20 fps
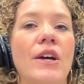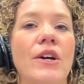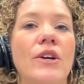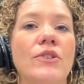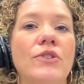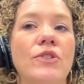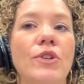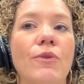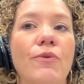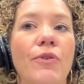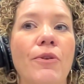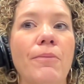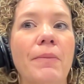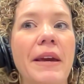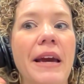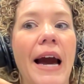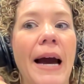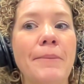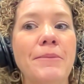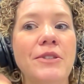So for me,
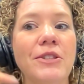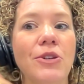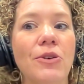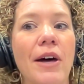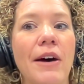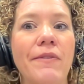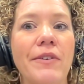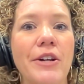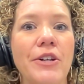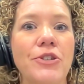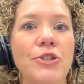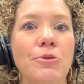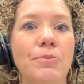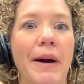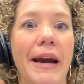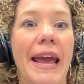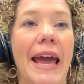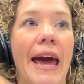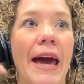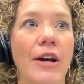I'm still having to do
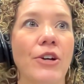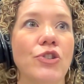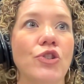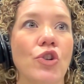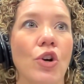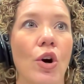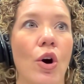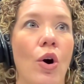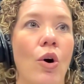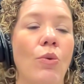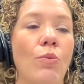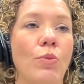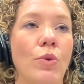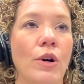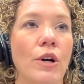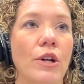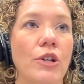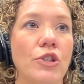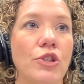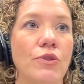my extra
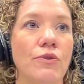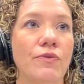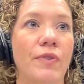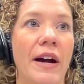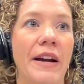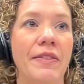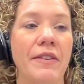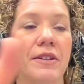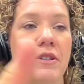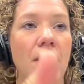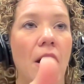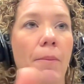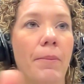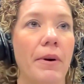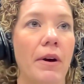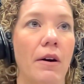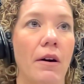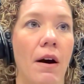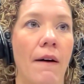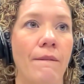homework to find the topic
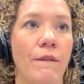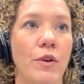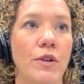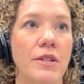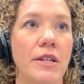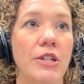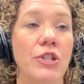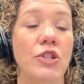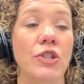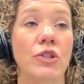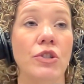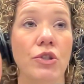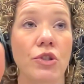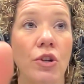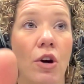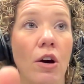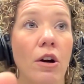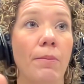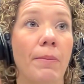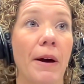of conversation to
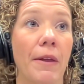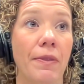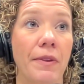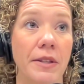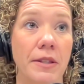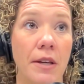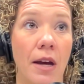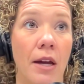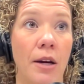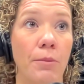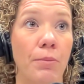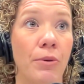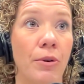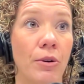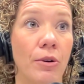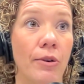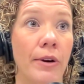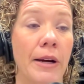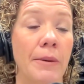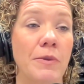talk about these kind of
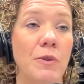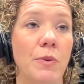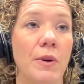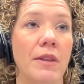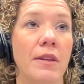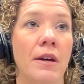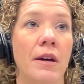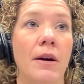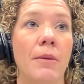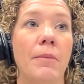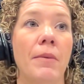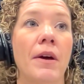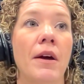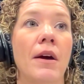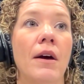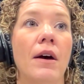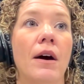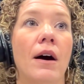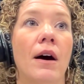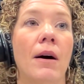programs with him,
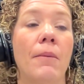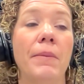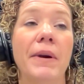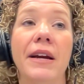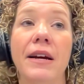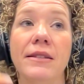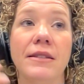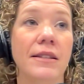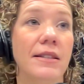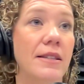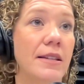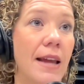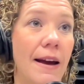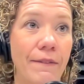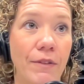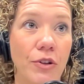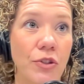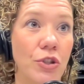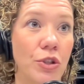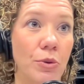because it's
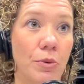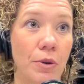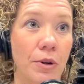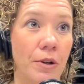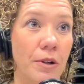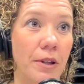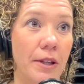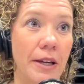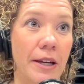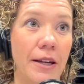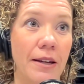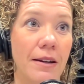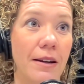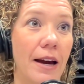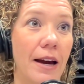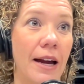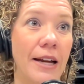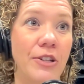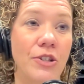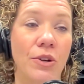never too early,
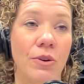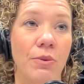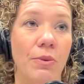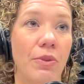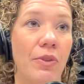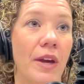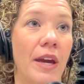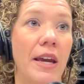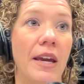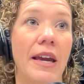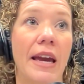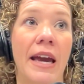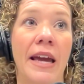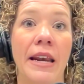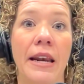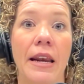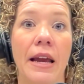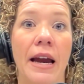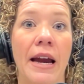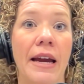I don't think.
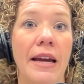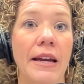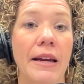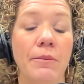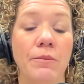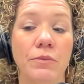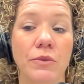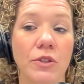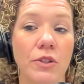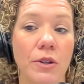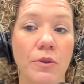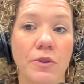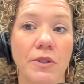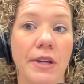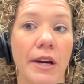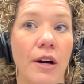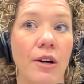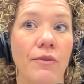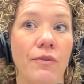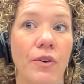And I am so
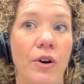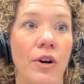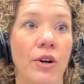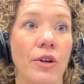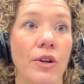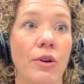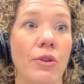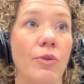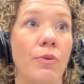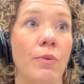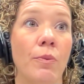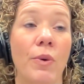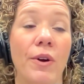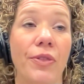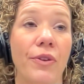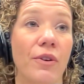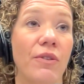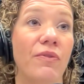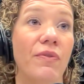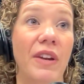scared for our youth and what
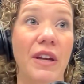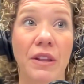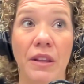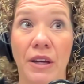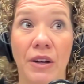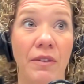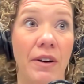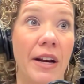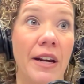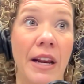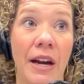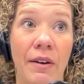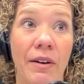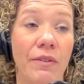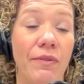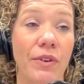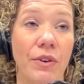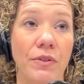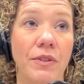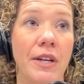they're feeling right now. I
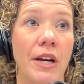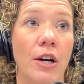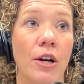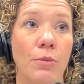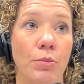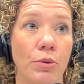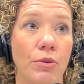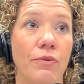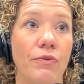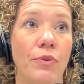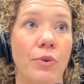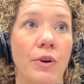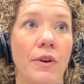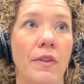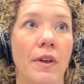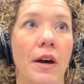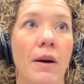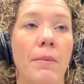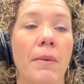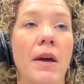feel terrible for
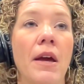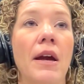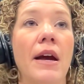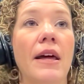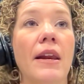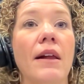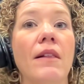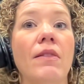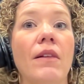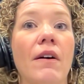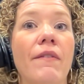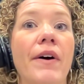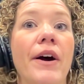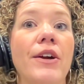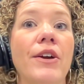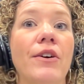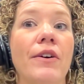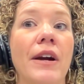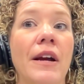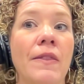them. And I love how
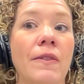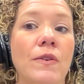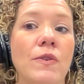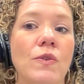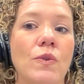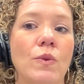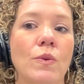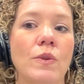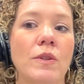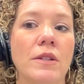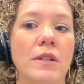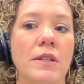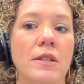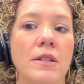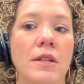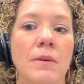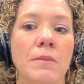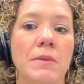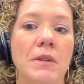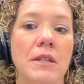you're in the school
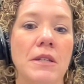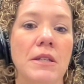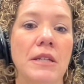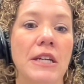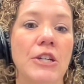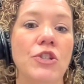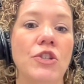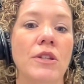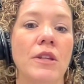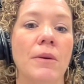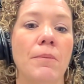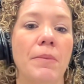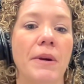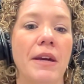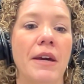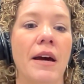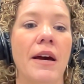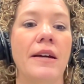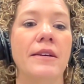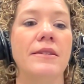systems and teaching them,
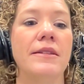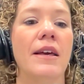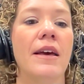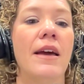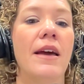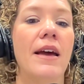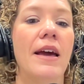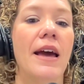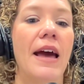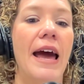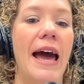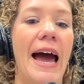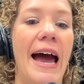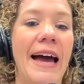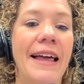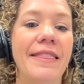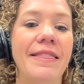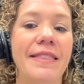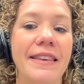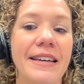because
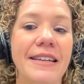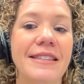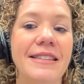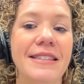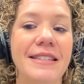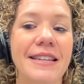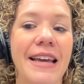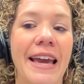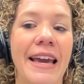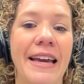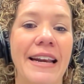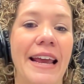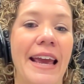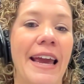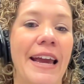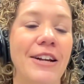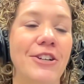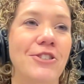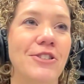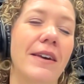at this day and
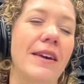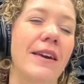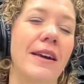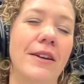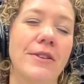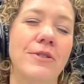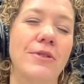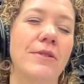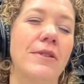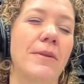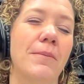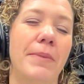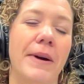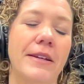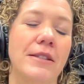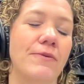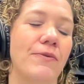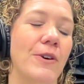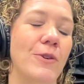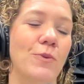age, the kids are the
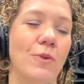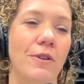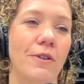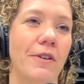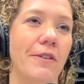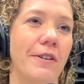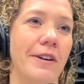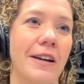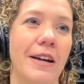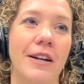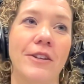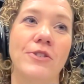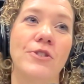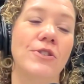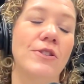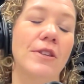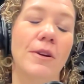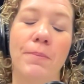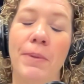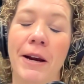best friends with their other kids.
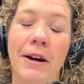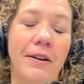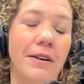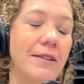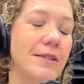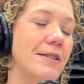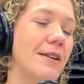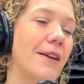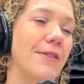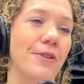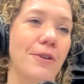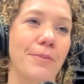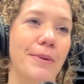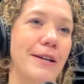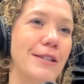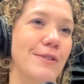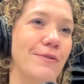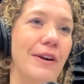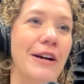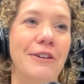The parent is not their
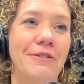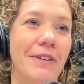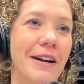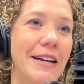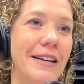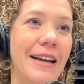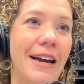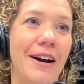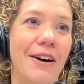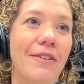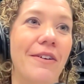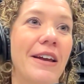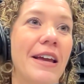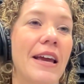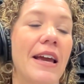best friend right now.